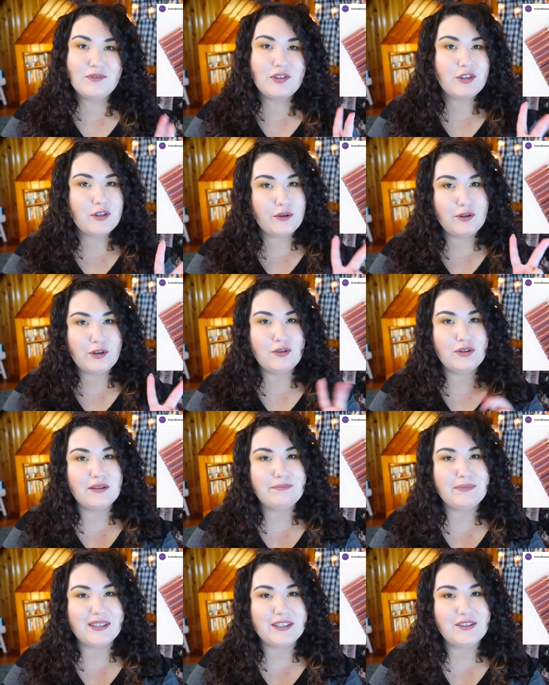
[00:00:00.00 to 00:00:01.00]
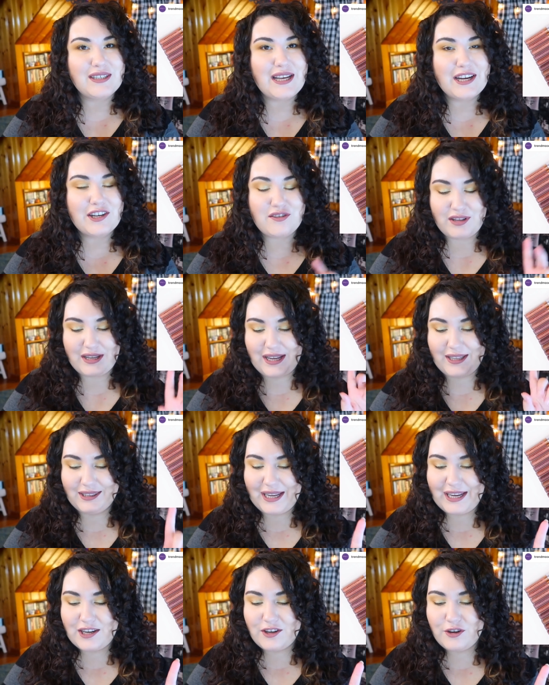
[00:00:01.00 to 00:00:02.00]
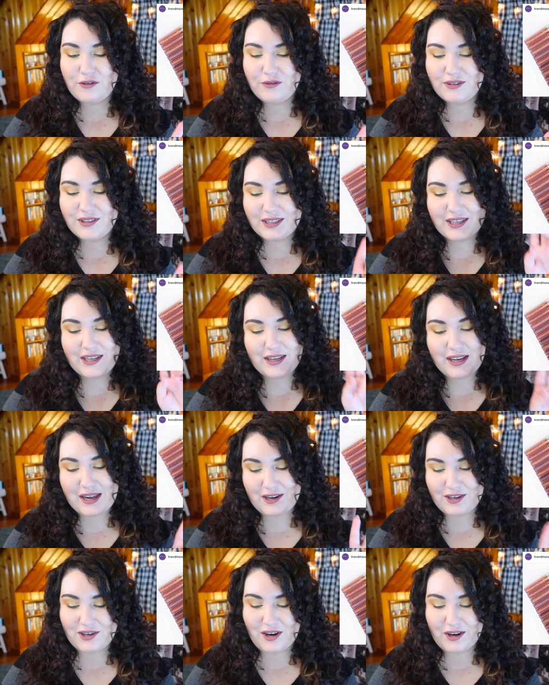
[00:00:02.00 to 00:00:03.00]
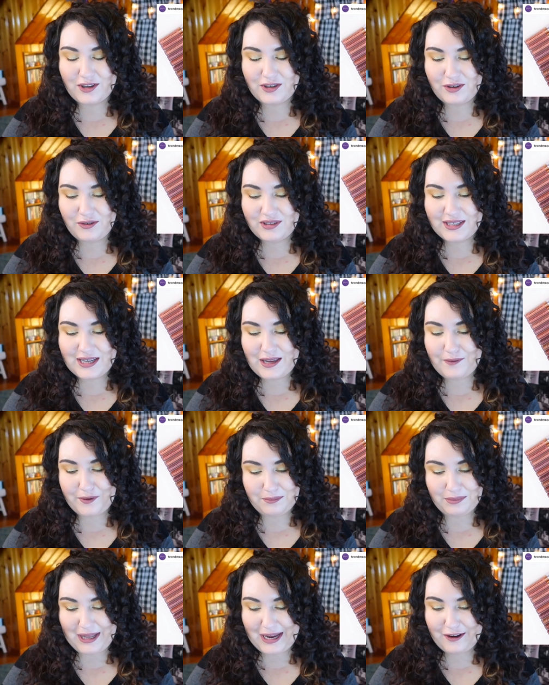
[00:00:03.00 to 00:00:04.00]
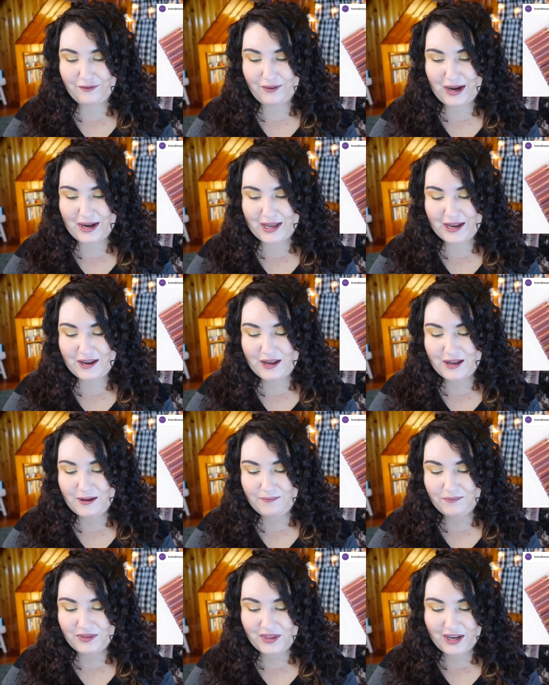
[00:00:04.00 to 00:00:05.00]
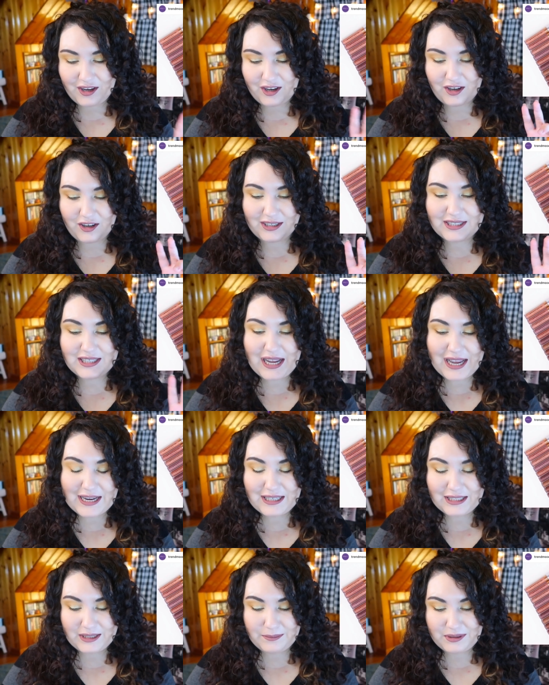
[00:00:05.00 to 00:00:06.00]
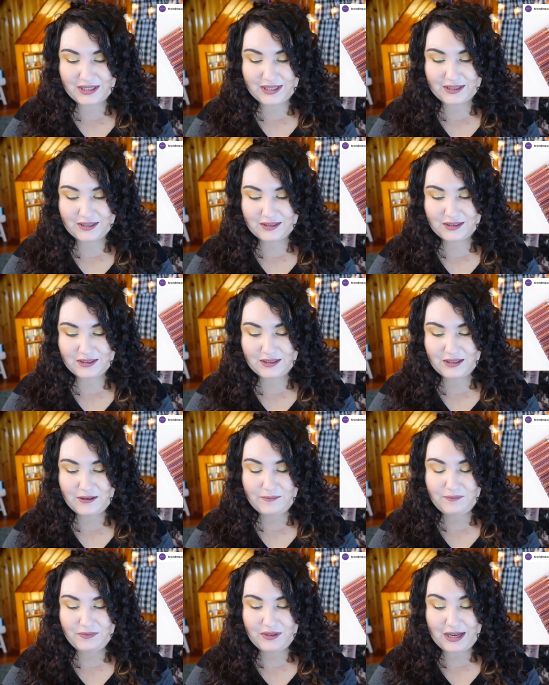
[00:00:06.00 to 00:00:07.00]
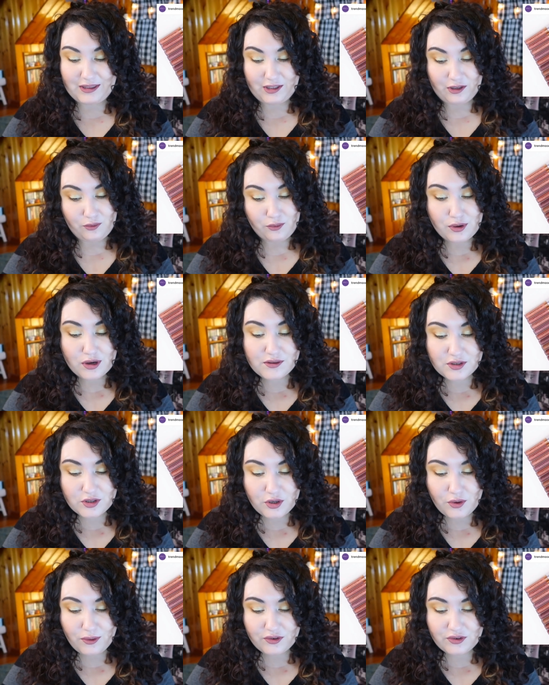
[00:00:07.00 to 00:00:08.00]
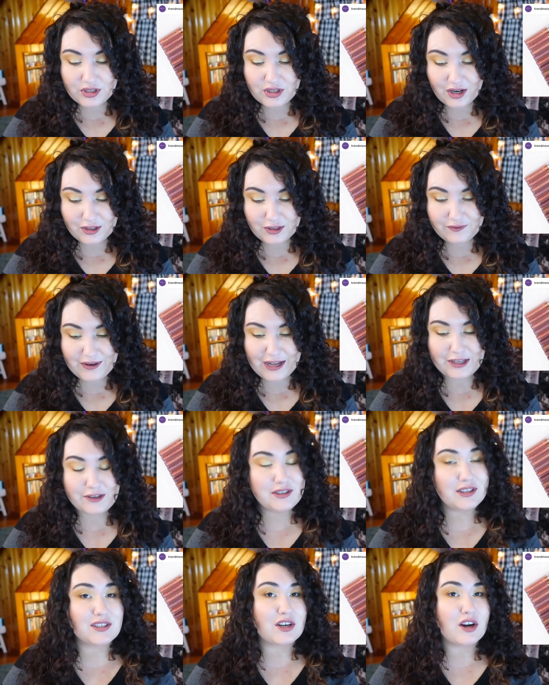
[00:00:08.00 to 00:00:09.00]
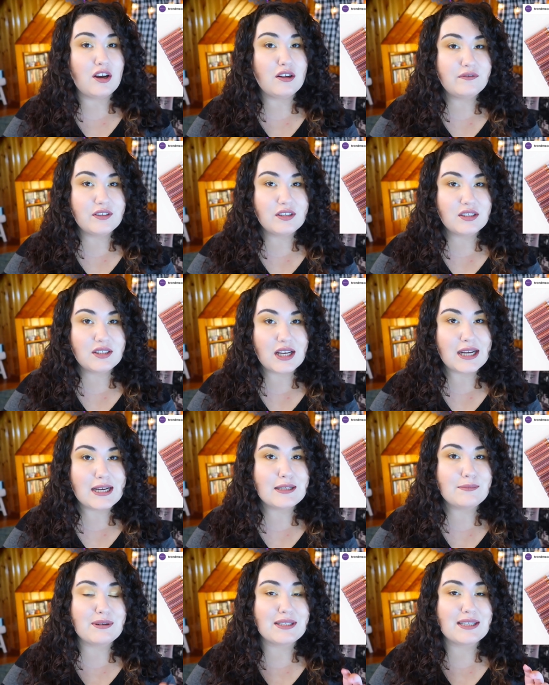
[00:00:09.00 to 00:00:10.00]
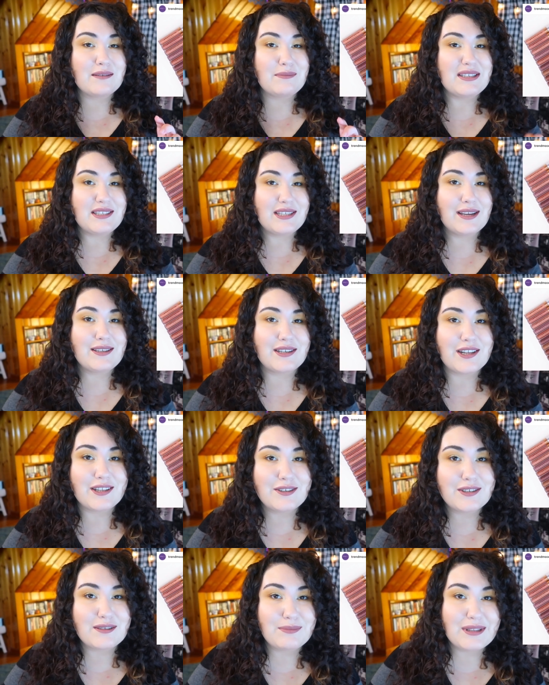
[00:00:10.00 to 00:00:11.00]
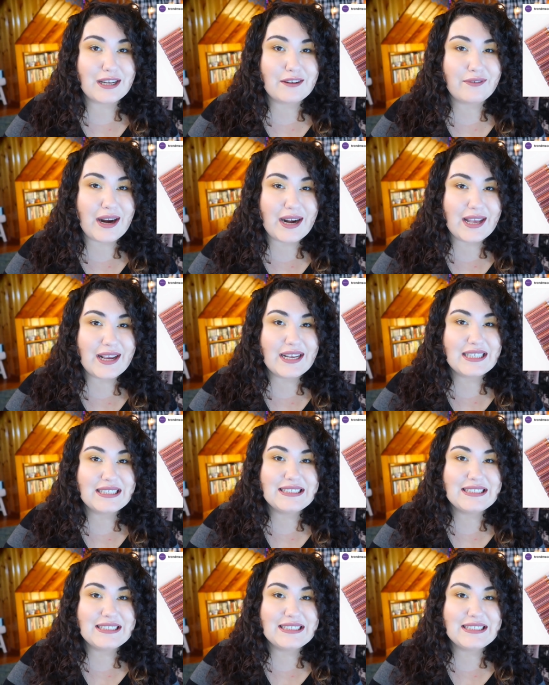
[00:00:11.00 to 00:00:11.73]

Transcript: Two new lip bundles, actually. A light nudes kit and a dark nudes kit for Black Friday. There are ten lipsticks, and they're worth two hundred dollar values because they're all full size, but it's going to be sixty dollars on Black Friday.